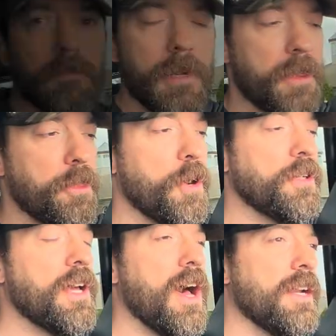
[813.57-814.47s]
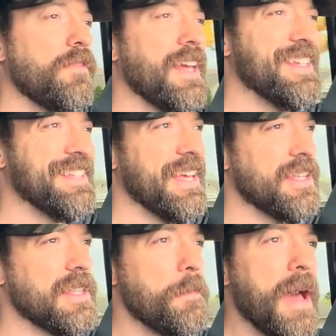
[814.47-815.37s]
My third con of this
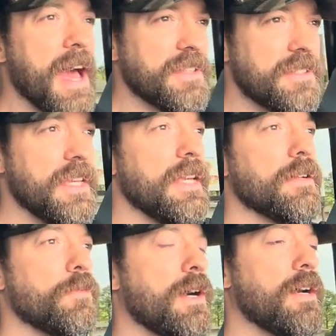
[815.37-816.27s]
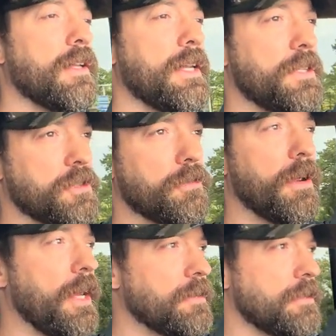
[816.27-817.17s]
is the back seat. While it is
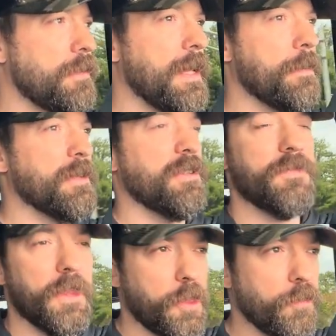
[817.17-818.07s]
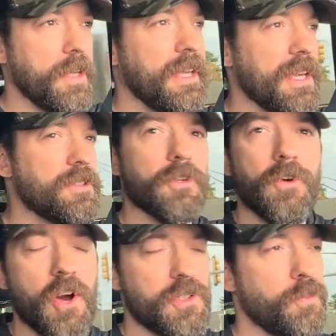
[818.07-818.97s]
great to be able to fit 3 kids
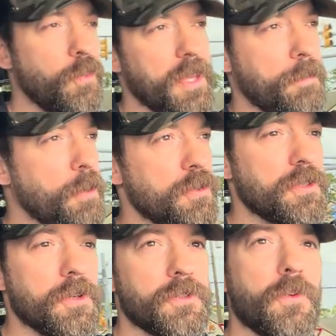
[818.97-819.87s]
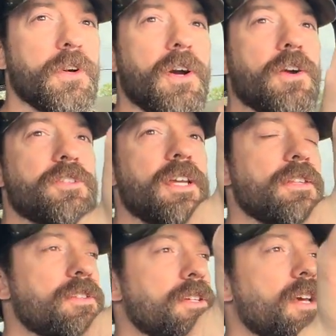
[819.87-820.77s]
across with boosters or car
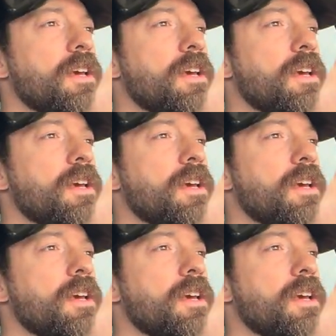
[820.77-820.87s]
seats,